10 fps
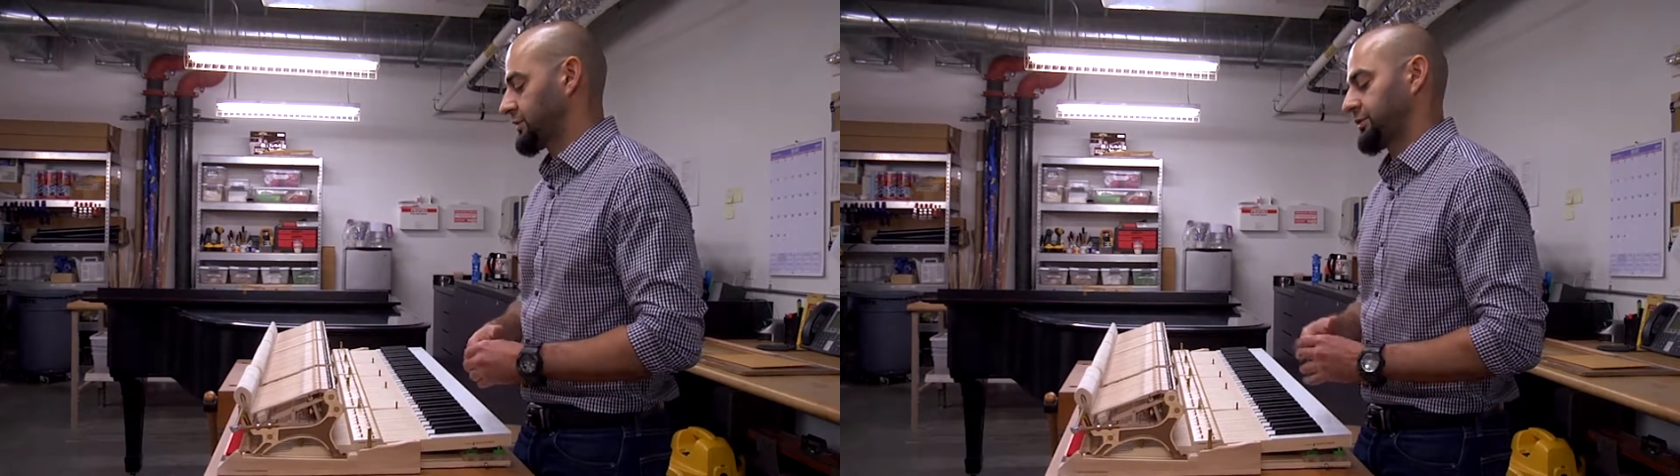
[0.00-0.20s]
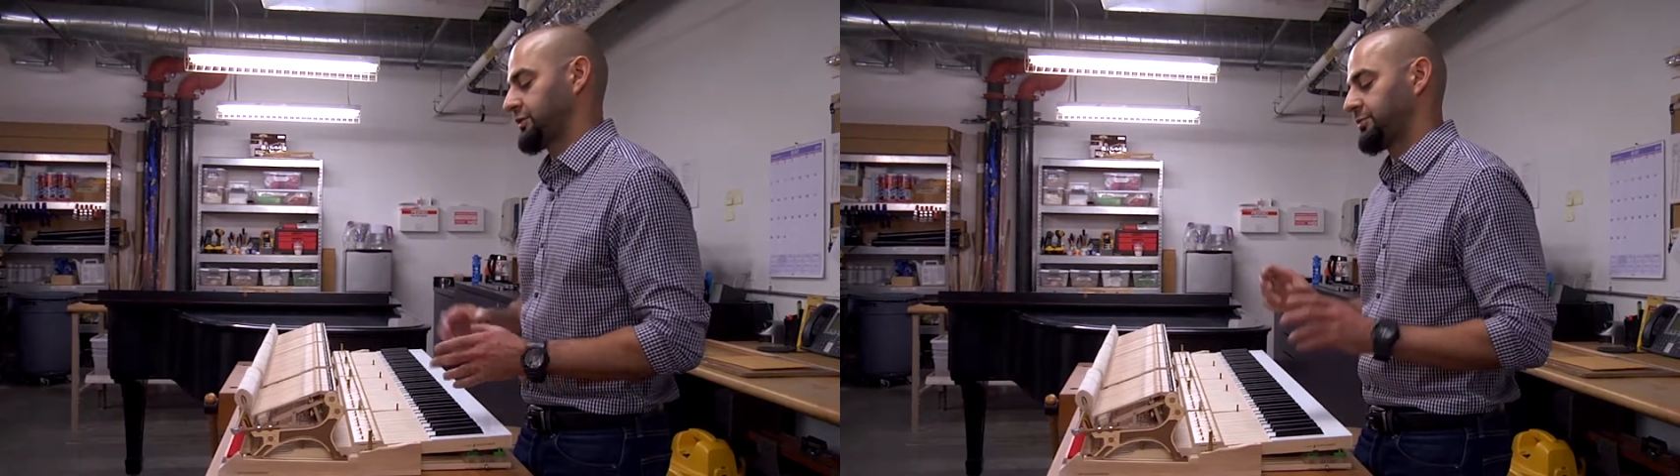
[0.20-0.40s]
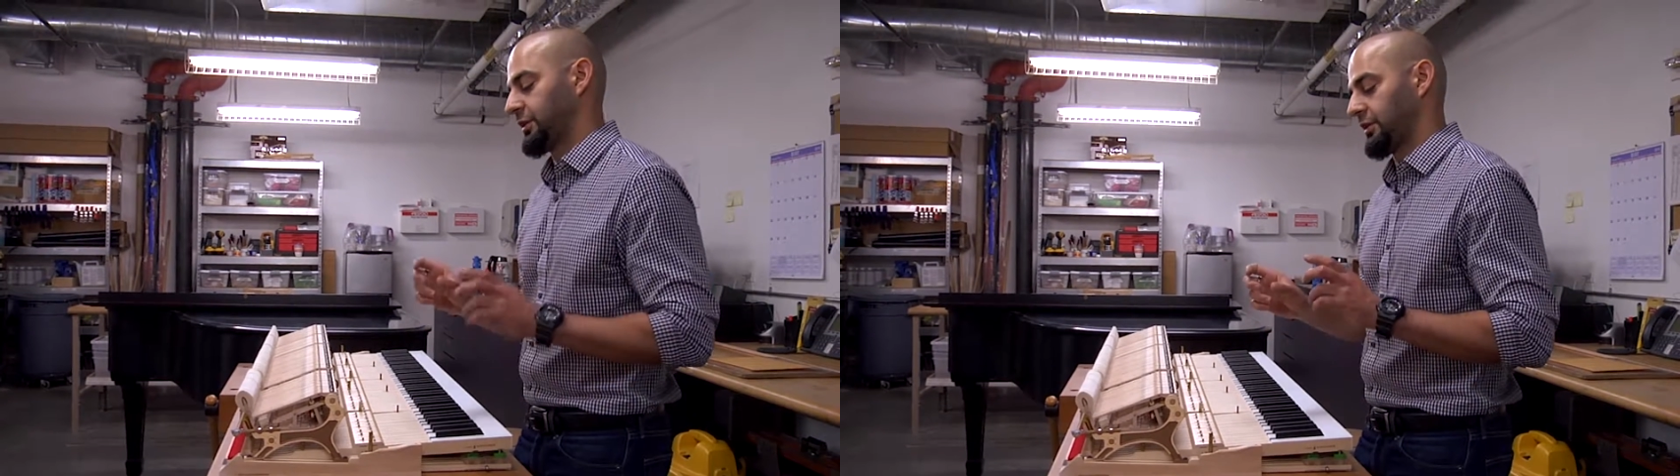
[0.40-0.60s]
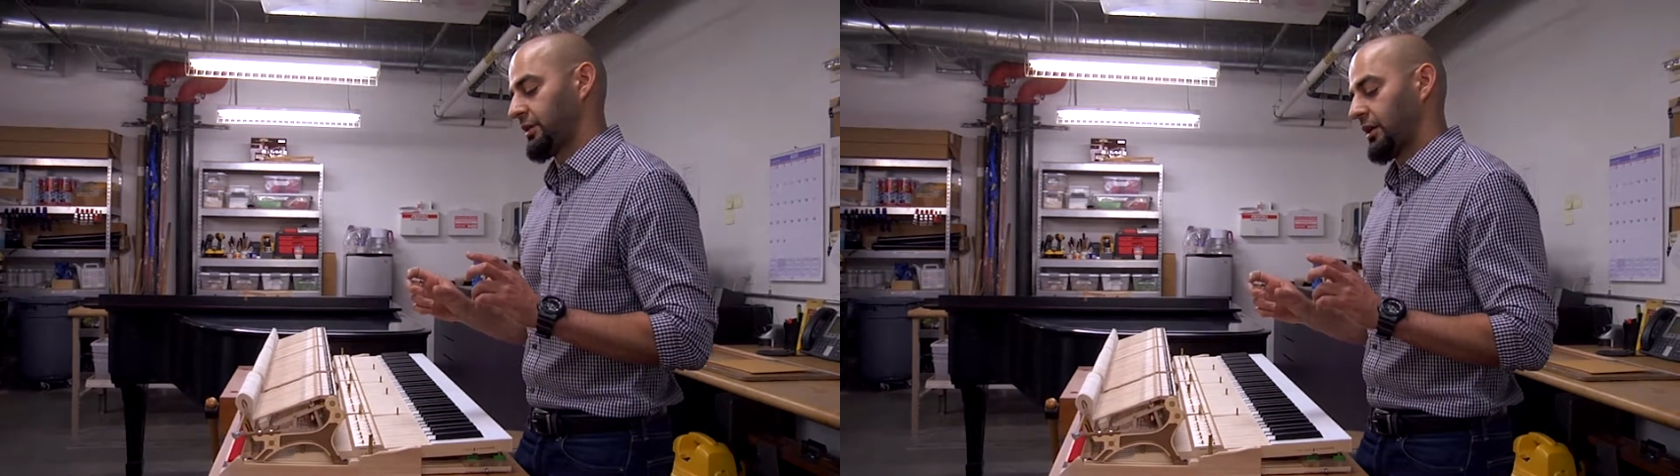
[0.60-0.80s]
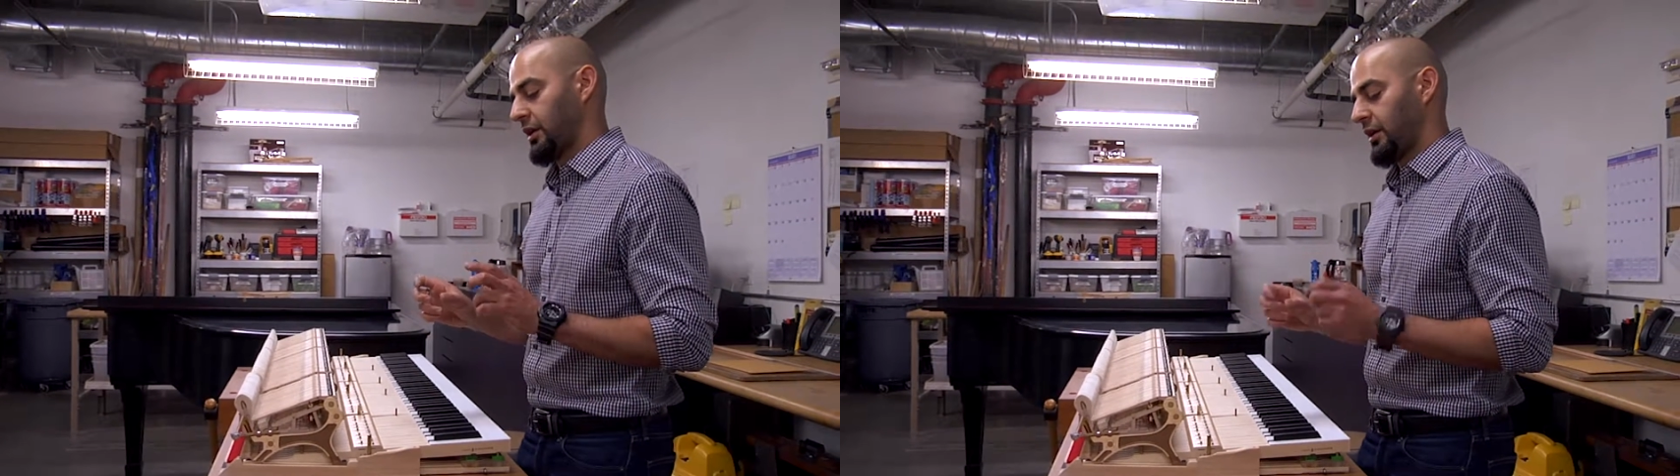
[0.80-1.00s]
It's just been
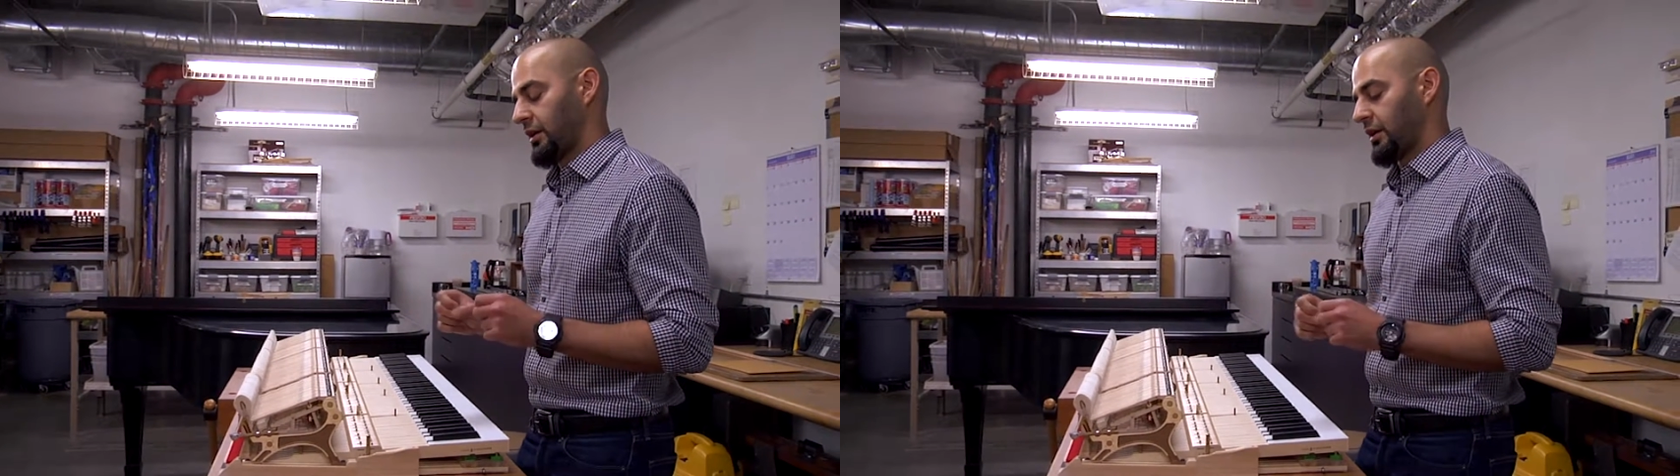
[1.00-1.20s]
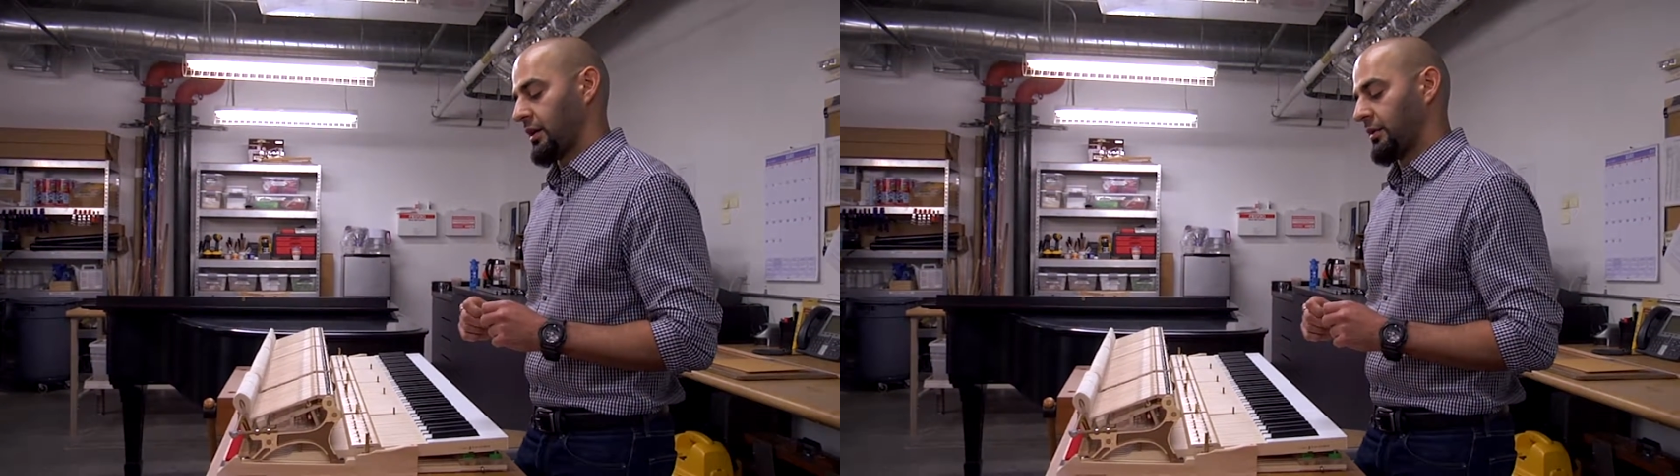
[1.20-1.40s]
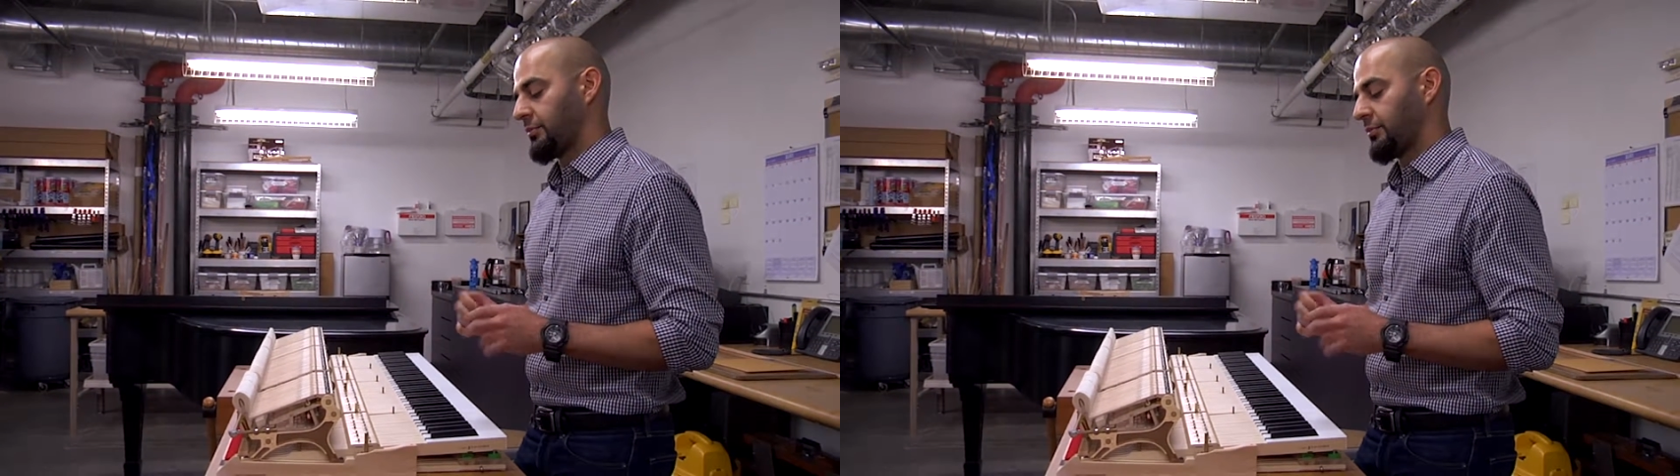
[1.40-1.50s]
uh,